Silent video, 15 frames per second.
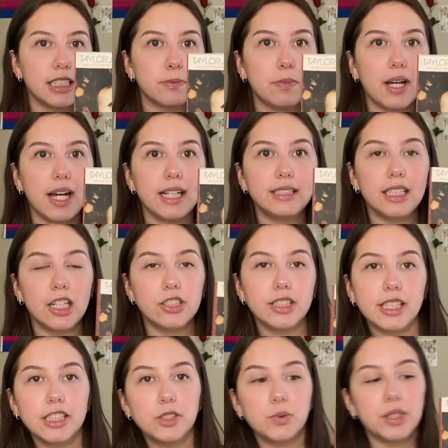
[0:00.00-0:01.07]
by Taylor
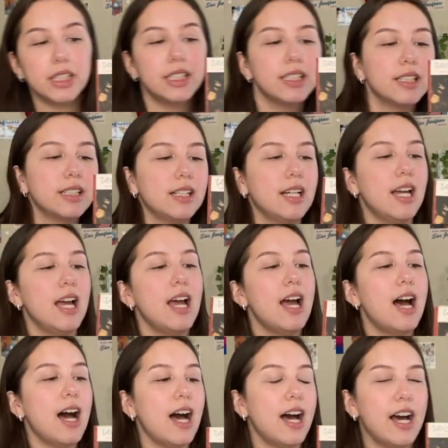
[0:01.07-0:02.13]
Jenkins Reid.
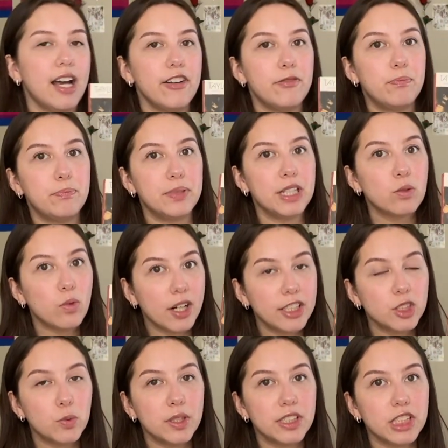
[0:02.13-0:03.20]
I've been wanting to
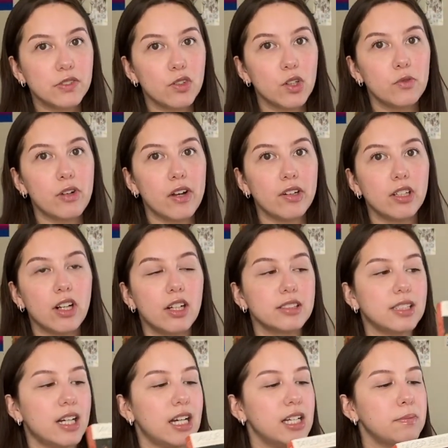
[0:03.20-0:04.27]
read this for a very long
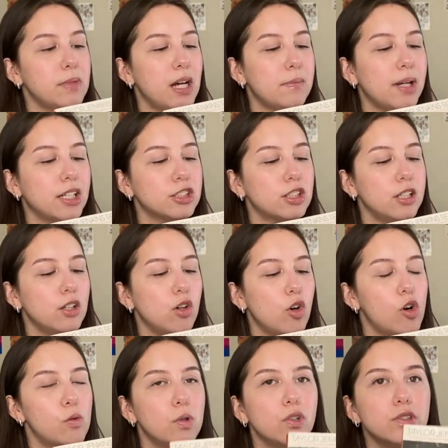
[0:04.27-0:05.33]
time. I'm actually
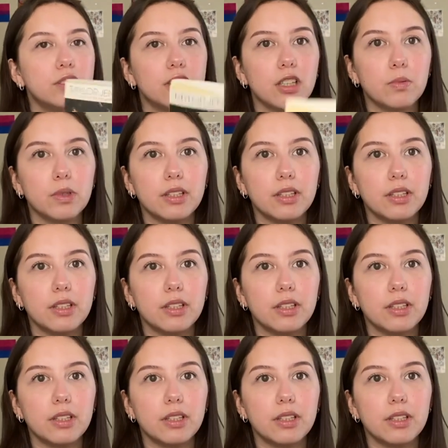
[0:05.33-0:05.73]
almost done with